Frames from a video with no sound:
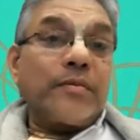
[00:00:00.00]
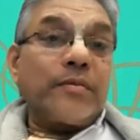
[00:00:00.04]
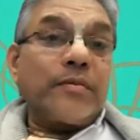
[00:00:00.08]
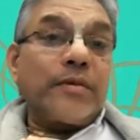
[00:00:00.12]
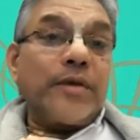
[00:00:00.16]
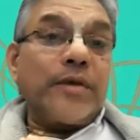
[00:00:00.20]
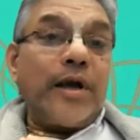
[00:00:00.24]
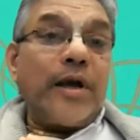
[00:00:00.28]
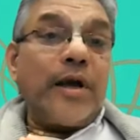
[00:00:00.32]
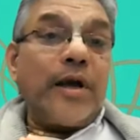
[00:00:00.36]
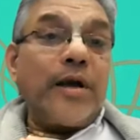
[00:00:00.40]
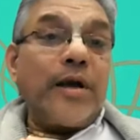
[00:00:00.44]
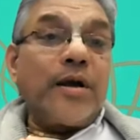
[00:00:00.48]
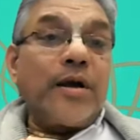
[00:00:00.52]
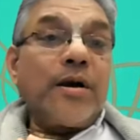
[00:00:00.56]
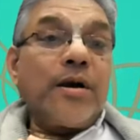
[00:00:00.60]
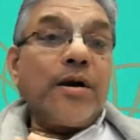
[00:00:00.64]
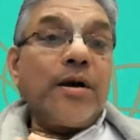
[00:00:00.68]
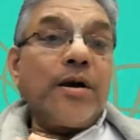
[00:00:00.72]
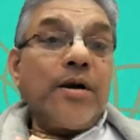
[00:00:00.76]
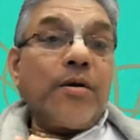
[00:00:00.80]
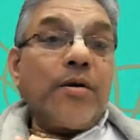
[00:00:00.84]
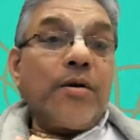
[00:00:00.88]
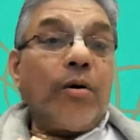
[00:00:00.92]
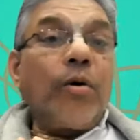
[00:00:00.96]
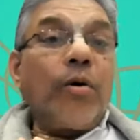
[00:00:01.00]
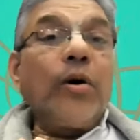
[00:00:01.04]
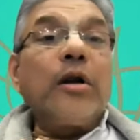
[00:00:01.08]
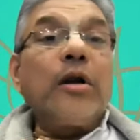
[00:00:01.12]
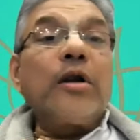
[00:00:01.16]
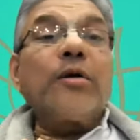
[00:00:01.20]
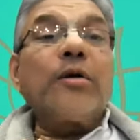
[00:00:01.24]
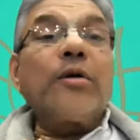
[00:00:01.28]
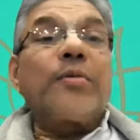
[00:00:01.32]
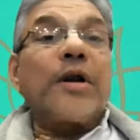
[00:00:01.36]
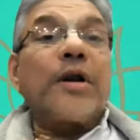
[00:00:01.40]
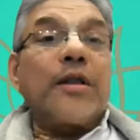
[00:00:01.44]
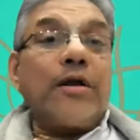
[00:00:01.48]
the
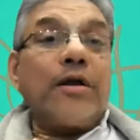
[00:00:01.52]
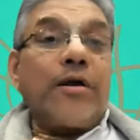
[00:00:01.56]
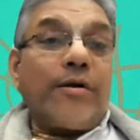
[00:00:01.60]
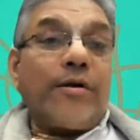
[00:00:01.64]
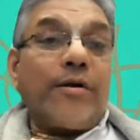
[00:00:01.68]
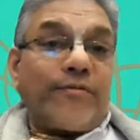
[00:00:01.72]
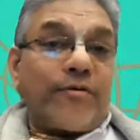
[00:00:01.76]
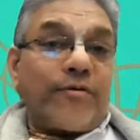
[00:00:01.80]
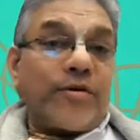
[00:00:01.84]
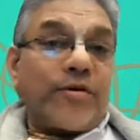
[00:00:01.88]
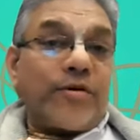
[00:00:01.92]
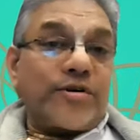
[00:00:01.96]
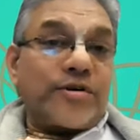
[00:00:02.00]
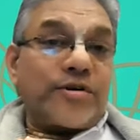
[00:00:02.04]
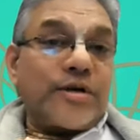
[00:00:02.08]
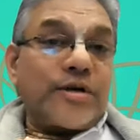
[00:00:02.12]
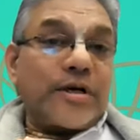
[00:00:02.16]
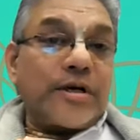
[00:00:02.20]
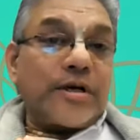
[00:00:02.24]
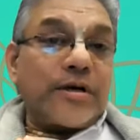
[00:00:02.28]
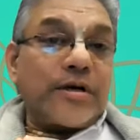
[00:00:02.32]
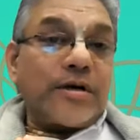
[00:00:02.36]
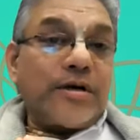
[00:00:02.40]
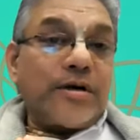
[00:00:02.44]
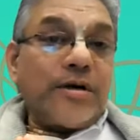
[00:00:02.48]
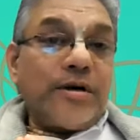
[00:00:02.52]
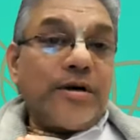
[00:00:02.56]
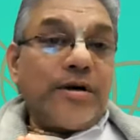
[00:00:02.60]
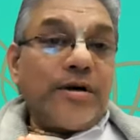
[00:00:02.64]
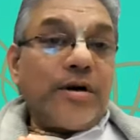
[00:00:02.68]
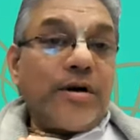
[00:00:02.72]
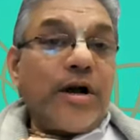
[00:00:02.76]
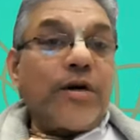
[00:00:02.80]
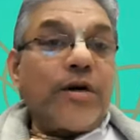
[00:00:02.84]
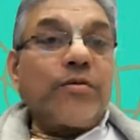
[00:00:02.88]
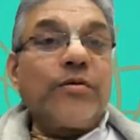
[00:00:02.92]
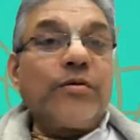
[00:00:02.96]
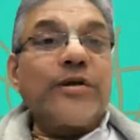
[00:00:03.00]
older brother of Krishna,
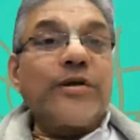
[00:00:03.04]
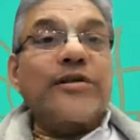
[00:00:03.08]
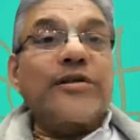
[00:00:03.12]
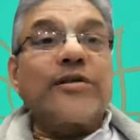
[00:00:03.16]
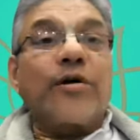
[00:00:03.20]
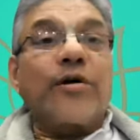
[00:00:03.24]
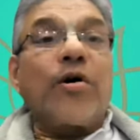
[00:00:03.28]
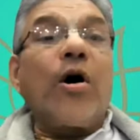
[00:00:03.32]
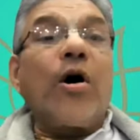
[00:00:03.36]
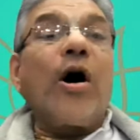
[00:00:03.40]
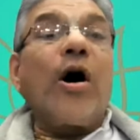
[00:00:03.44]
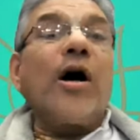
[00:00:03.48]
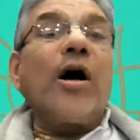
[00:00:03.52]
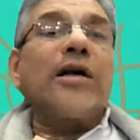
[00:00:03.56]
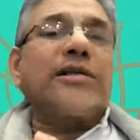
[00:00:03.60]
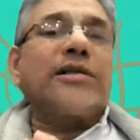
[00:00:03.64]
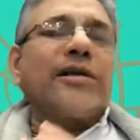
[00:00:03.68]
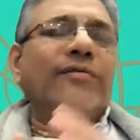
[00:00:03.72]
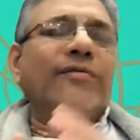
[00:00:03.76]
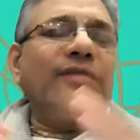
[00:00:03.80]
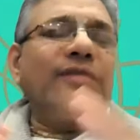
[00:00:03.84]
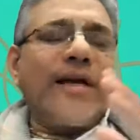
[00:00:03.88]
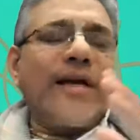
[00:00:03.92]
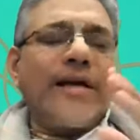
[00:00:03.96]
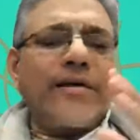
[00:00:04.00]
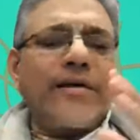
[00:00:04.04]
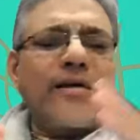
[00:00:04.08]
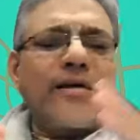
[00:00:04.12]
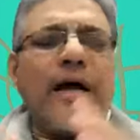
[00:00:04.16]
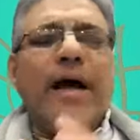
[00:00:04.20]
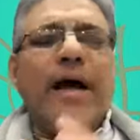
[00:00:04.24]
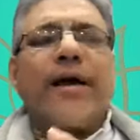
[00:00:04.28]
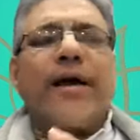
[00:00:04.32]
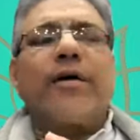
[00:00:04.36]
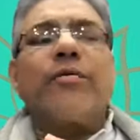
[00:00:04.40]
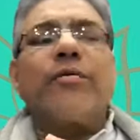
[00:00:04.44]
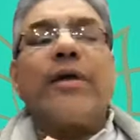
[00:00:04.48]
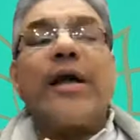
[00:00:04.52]
and who is the cause of the
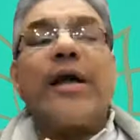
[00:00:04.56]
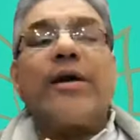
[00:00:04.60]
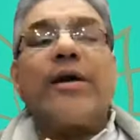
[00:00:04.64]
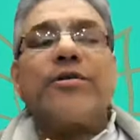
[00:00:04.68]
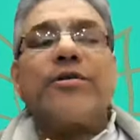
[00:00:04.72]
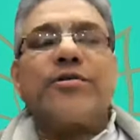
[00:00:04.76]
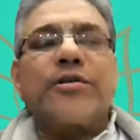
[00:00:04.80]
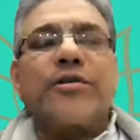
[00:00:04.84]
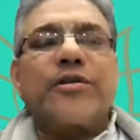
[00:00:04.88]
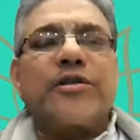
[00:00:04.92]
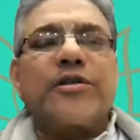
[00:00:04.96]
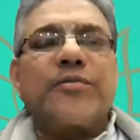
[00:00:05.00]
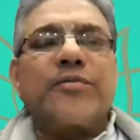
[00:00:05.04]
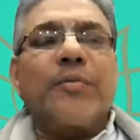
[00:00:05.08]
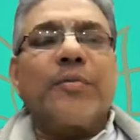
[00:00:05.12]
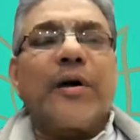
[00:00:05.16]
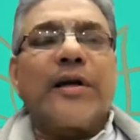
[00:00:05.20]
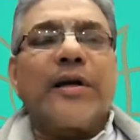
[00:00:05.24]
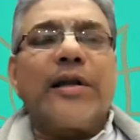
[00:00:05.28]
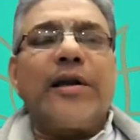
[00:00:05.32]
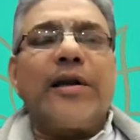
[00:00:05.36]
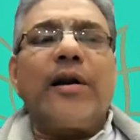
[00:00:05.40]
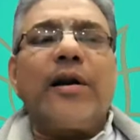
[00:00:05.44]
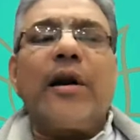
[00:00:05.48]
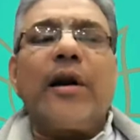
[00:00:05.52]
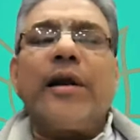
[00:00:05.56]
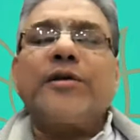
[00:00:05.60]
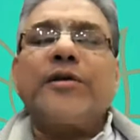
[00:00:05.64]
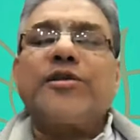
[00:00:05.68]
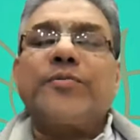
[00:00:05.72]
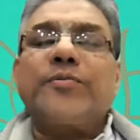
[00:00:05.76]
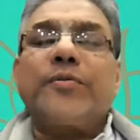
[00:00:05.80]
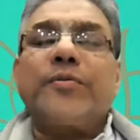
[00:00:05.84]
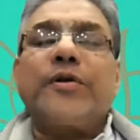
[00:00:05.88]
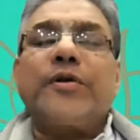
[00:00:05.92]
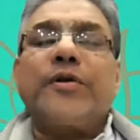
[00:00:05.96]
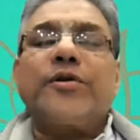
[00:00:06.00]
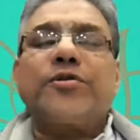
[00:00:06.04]
entire creations, material and
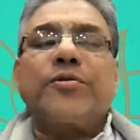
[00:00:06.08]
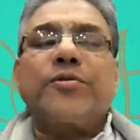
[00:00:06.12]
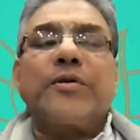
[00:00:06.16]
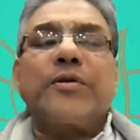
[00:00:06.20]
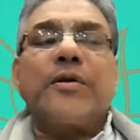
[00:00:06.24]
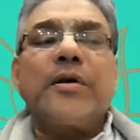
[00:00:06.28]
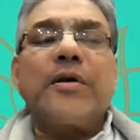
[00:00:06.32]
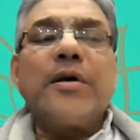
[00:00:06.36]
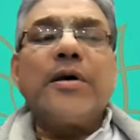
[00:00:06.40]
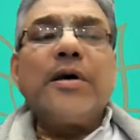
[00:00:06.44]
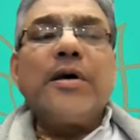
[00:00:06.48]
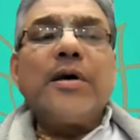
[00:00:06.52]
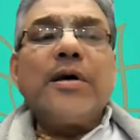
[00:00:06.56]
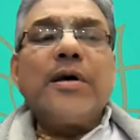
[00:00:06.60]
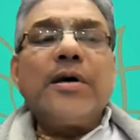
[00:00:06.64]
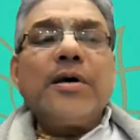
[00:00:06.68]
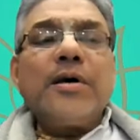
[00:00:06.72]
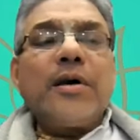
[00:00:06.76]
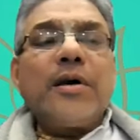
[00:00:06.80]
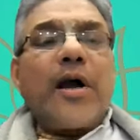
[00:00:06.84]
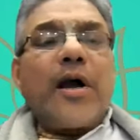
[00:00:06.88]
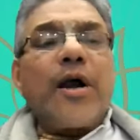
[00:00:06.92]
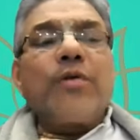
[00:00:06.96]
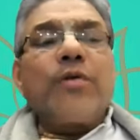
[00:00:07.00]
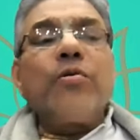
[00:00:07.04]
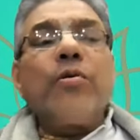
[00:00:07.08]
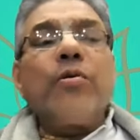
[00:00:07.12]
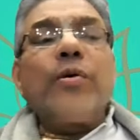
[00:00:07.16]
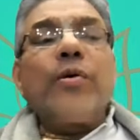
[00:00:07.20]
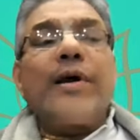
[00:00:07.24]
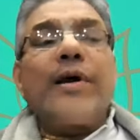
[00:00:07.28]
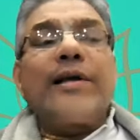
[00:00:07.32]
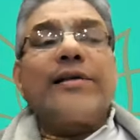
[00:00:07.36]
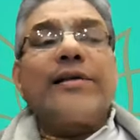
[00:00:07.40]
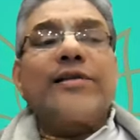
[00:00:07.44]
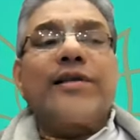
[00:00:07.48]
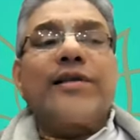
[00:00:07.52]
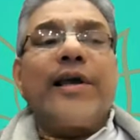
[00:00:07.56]
spiritual, and who
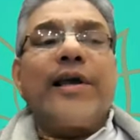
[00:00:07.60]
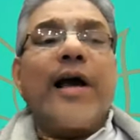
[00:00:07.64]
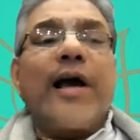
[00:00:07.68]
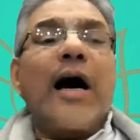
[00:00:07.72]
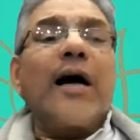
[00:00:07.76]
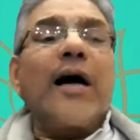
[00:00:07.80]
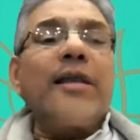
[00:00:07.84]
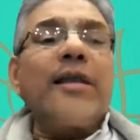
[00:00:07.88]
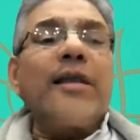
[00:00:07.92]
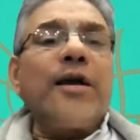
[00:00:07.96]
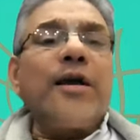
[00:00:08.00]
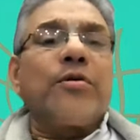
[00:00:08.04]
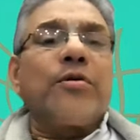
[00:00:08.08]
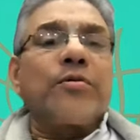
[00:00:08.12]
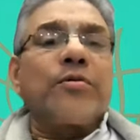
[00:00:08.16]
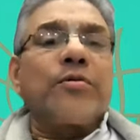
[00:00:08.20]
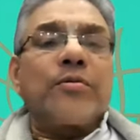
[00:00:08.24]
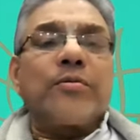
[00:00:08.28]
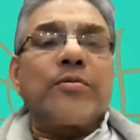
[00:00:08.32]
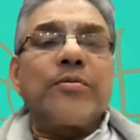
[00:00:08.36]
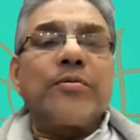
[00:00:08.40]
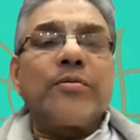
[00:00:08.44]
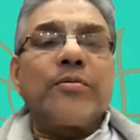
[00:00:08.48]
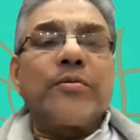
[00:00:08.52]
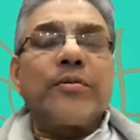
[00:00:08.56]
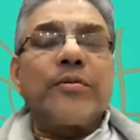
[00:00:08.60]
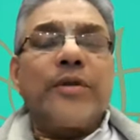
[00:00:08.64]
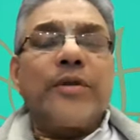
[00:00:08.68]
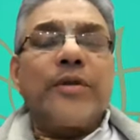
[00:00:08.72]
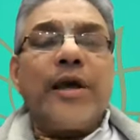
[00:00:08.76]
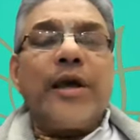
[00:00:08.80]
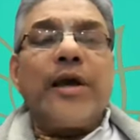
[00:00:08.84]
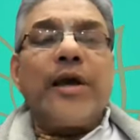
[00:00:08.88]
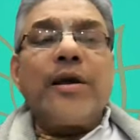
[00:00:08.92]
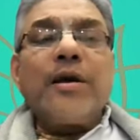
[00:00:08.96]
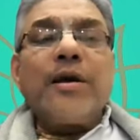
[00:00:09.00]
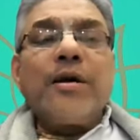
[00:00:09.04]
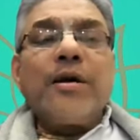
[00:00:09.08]
is the Adi Guru,
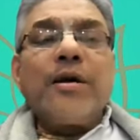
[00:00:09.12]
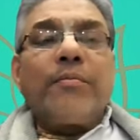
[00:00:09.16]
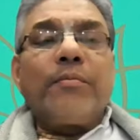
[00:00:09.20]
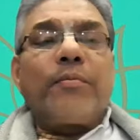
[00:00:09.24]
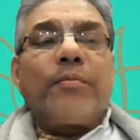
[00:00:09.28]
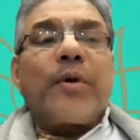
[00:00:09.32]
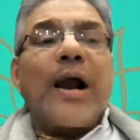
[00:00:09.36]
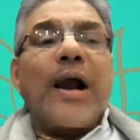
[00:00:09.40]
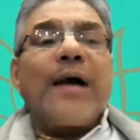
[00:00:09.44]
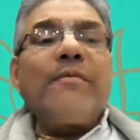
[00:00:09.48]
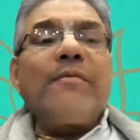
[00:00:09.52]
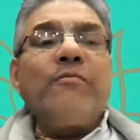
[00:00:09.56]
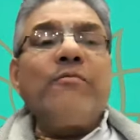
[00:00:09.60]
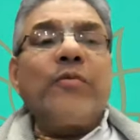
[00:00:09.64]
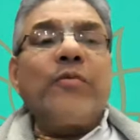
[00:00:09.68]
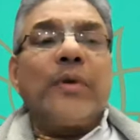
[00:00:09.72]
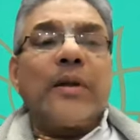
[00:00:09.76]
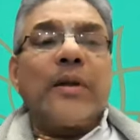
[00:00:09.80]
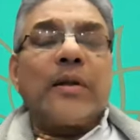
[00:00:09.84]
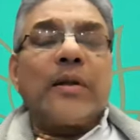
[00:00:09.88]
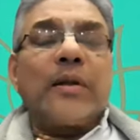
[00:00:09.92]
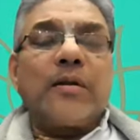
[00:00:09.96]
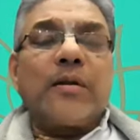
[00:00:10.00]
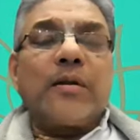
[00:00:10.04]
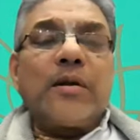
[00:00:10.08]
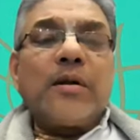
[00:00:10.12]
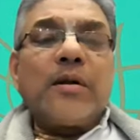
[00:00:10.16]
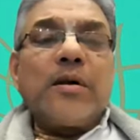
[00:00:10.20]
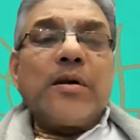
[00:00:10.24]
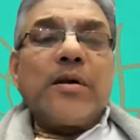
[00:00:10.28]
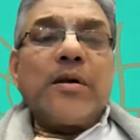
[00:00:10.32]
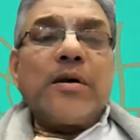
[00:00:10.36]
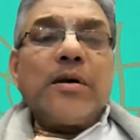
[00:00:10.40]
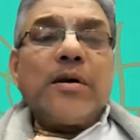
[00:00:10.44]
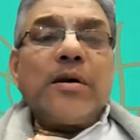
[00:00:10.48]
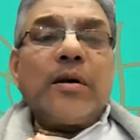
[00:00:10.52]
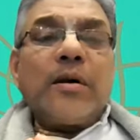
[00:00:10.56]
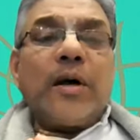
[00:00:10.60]
the primal
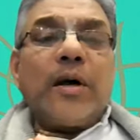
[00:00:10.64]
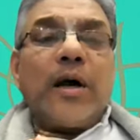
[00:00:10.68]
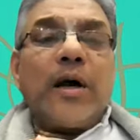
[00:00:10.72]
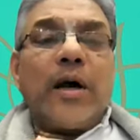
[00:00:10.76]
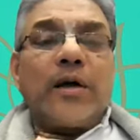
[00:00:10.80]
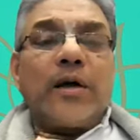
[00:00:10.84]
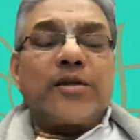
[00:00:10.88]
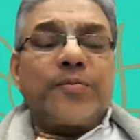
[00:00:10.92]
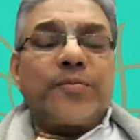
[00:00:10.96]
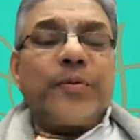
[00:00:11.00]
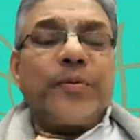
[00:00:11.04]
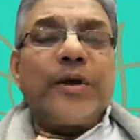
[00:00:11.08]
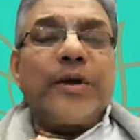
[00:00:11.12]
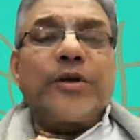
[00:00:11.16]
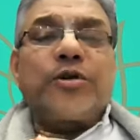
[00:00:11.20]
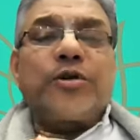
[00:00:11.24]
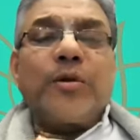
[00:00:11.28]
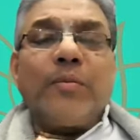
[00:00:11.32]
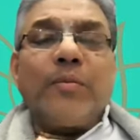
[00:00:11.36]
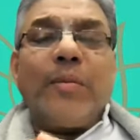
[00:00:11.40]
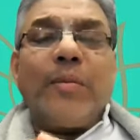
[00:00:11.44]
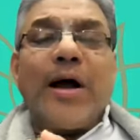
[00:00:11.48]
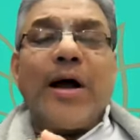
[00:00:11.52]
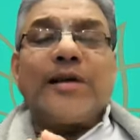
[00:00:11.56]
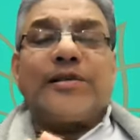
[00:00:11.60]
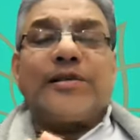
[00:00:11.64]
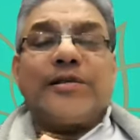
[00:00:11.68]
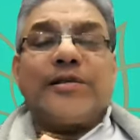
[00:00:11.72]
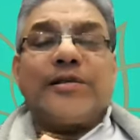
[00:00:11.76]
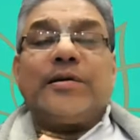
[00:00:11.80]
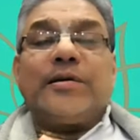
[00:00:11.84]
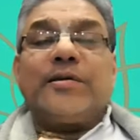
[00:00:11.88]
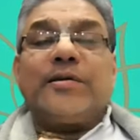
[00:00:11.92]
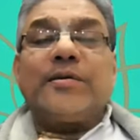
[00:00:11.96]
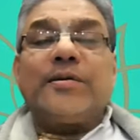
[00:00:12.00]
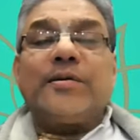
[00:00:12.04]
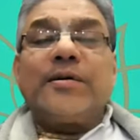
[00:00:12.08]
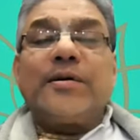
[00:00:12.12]
uh, spiritual
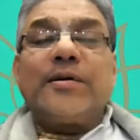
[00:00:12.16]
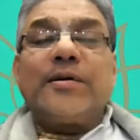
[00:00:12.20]
master.